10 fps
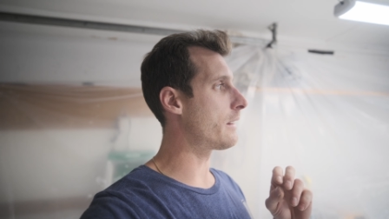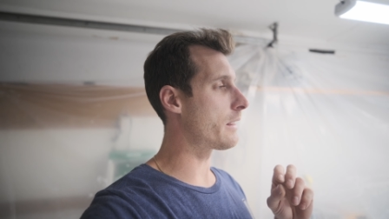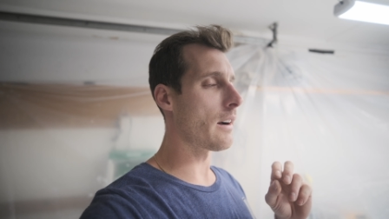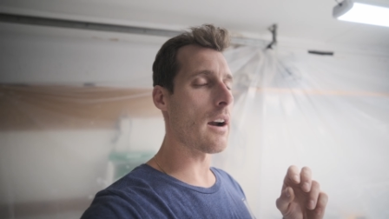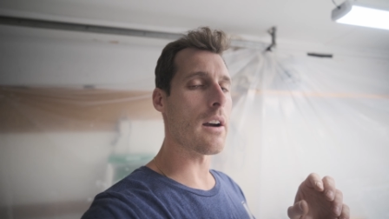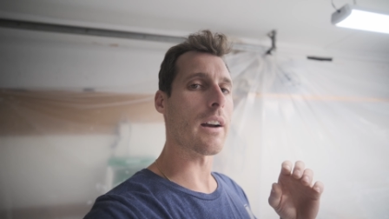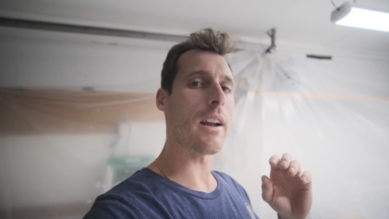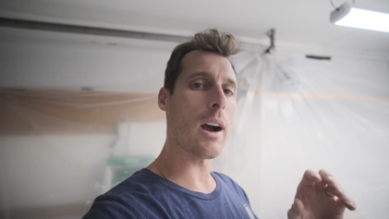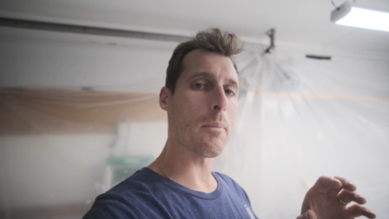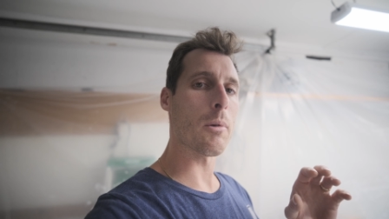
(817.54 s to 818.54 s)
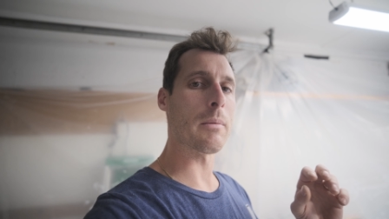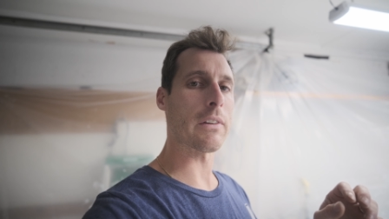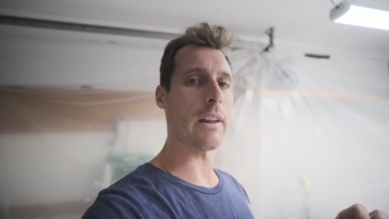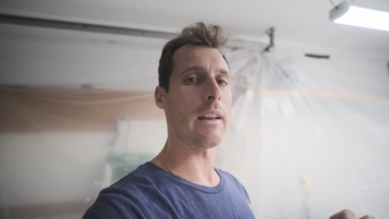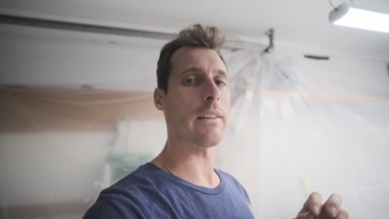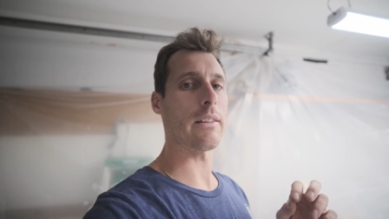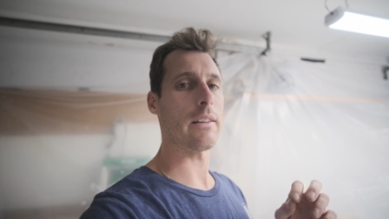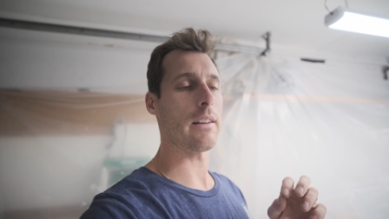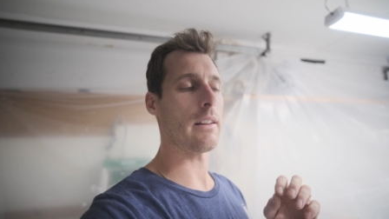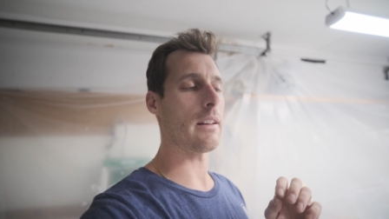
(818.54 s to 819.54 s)
There are a couple mistakes
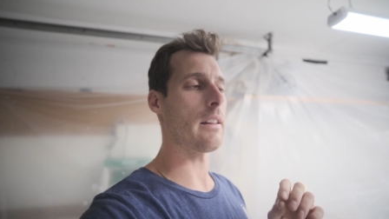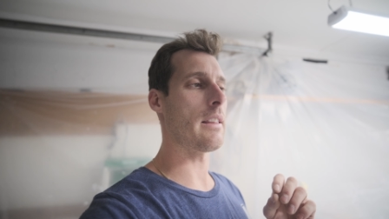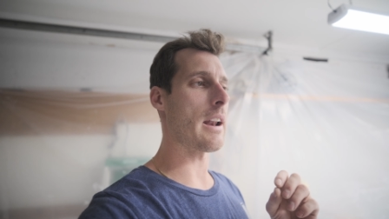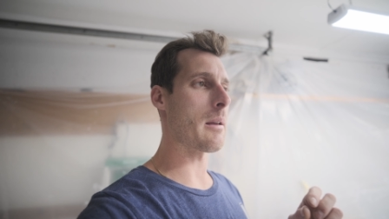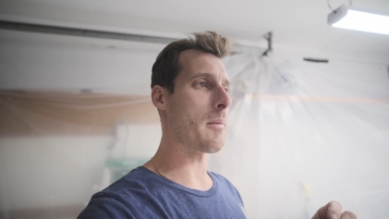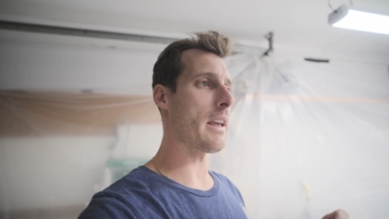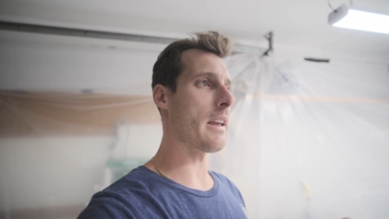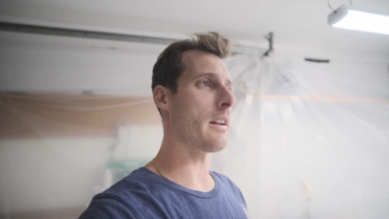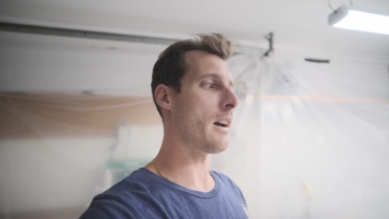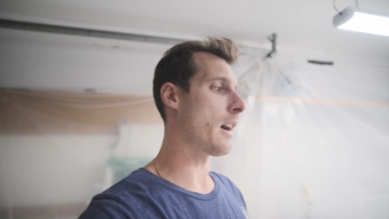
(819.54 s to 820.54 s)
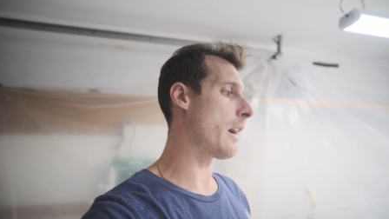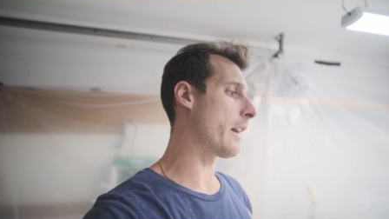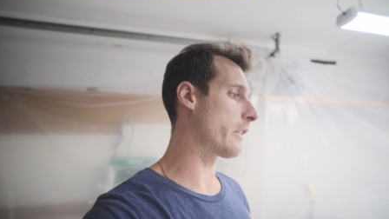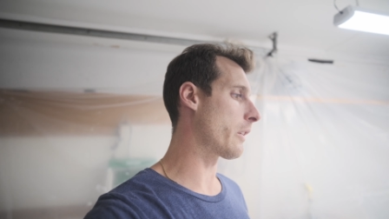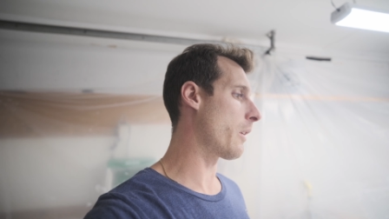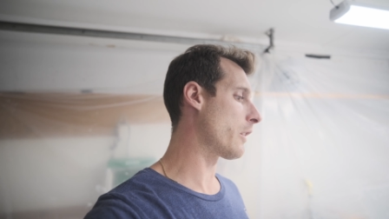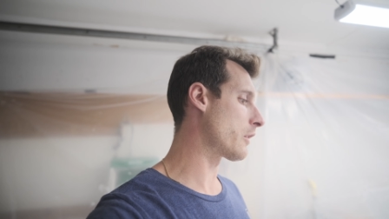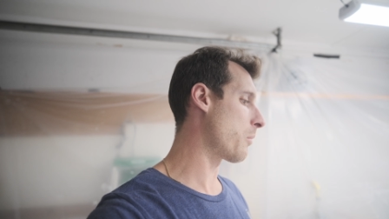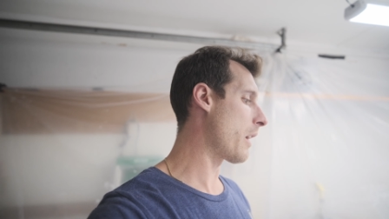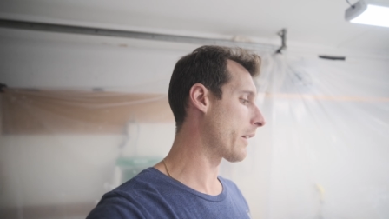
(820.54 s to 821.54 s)
that I made, and so I'll
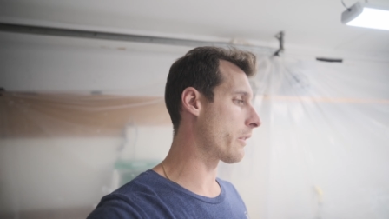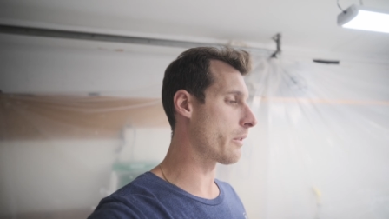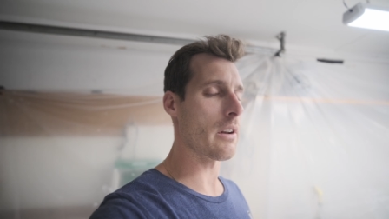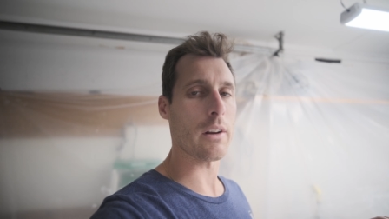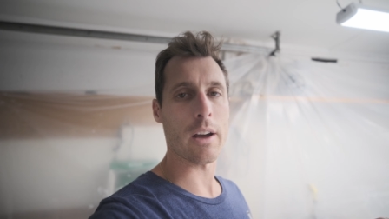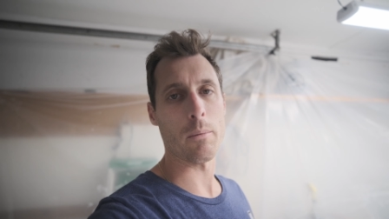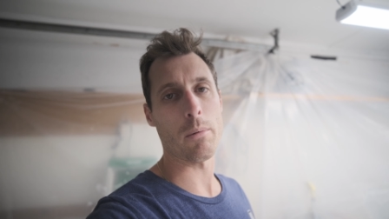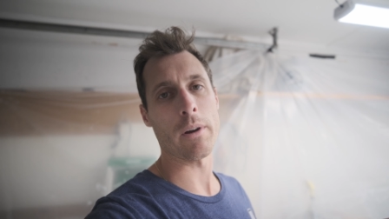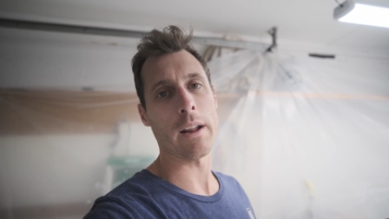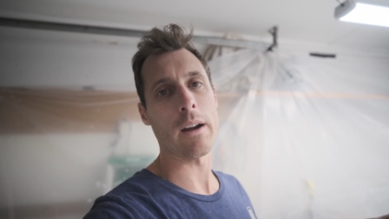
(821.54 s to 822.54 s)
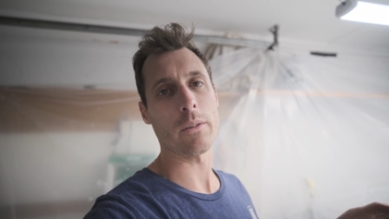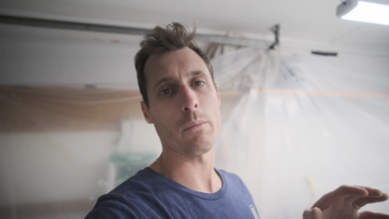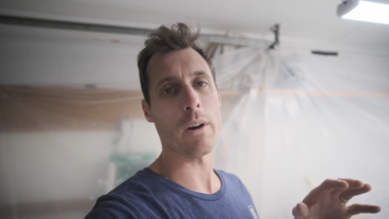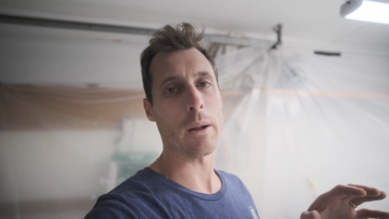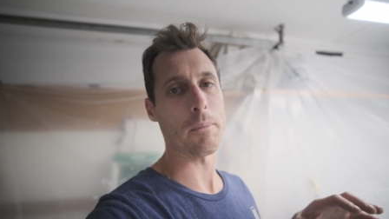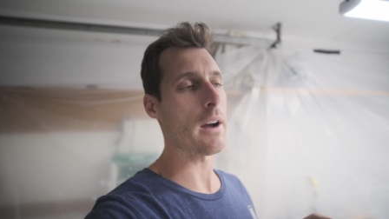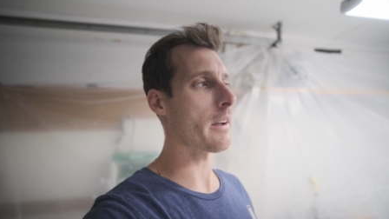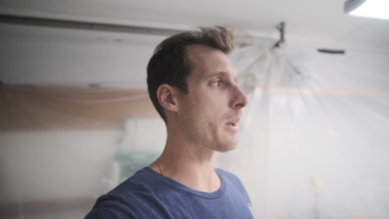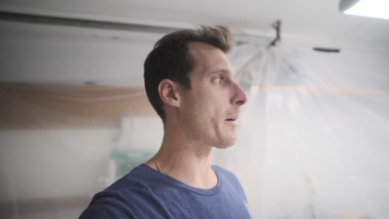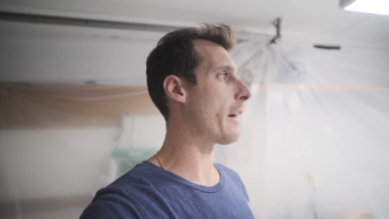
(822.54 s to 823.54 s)
just walk you through and I'll kind of point out what I'm
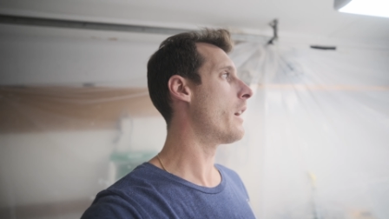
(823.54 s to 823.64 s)
talking about.